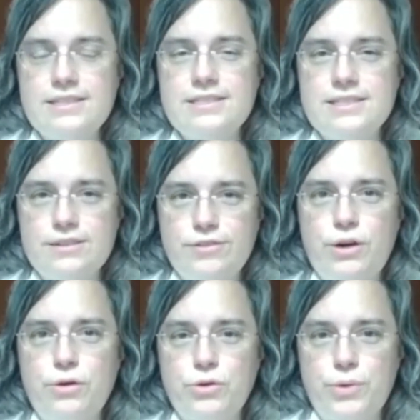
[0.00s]

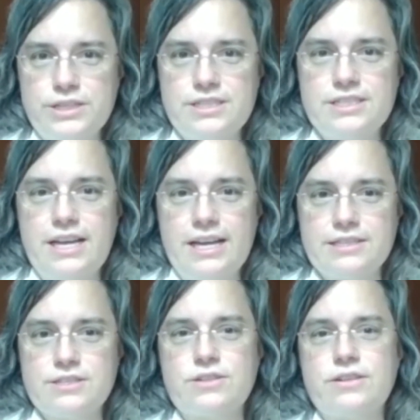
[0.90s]
difficult question to
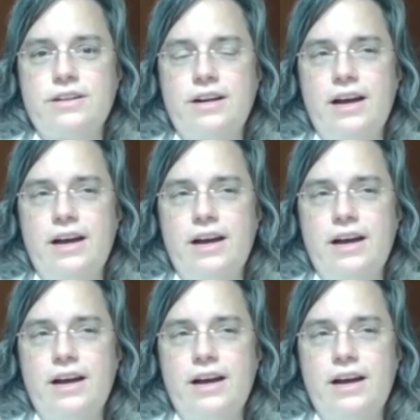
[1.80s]
answer.